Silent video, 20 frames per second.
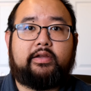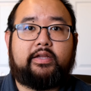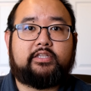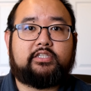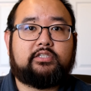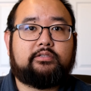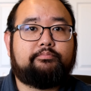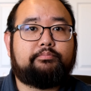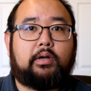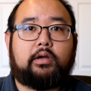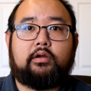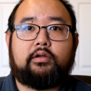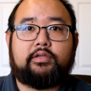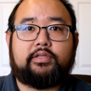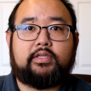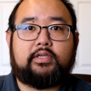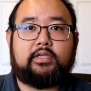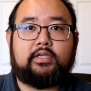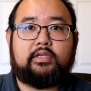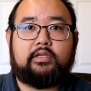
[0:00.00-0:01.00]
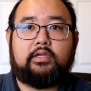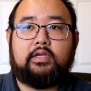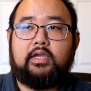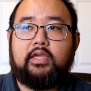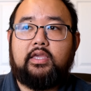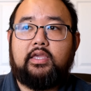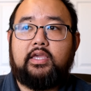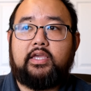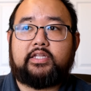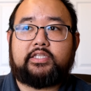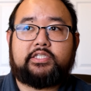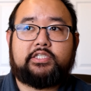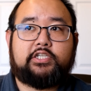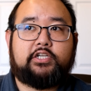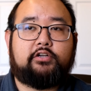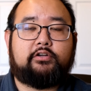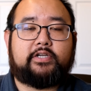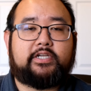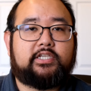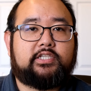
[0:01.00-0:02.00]
It's sparkly. It's
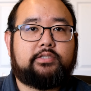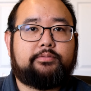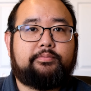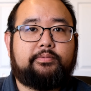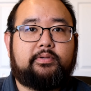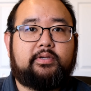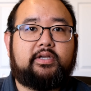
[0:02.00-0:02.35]
crisp.